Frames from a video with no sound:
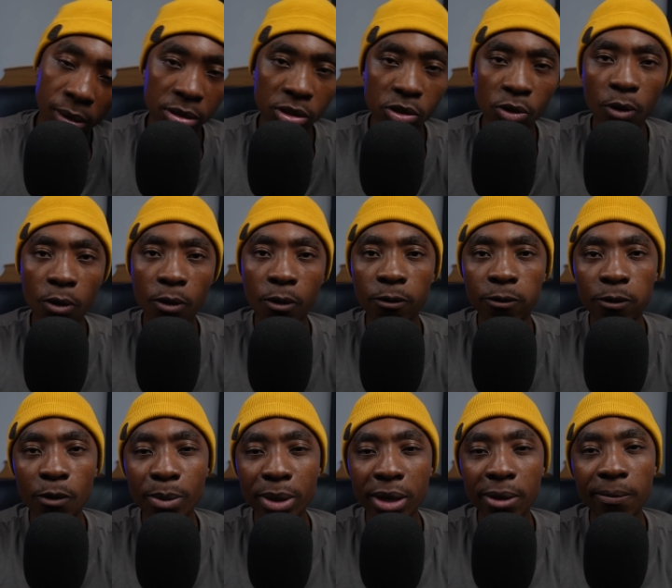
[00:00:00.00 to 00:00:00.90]
So
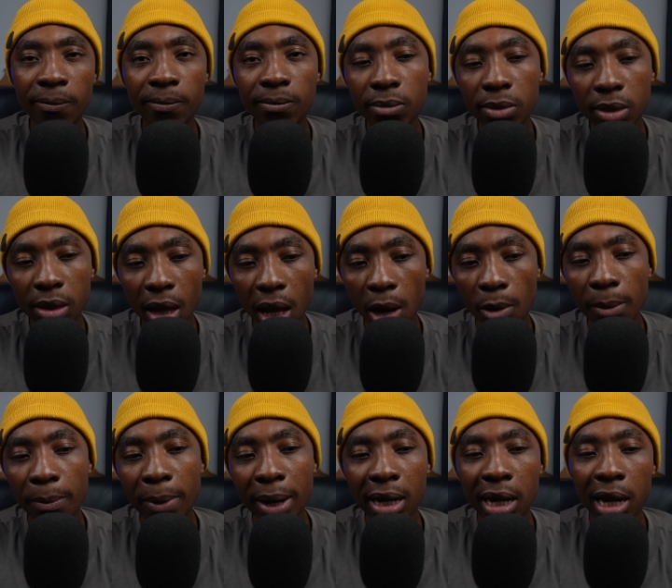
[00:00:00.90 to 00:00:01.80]
for me, our
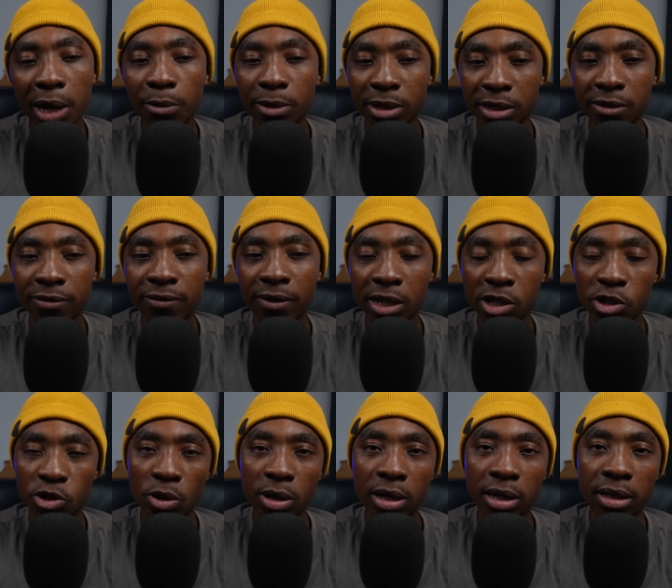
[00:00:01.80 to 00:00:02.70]
backline was very
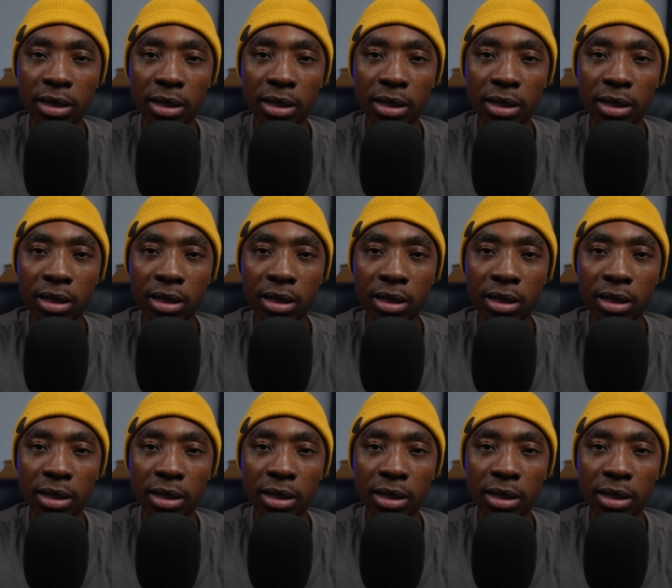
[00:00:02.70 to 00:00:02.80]
solid.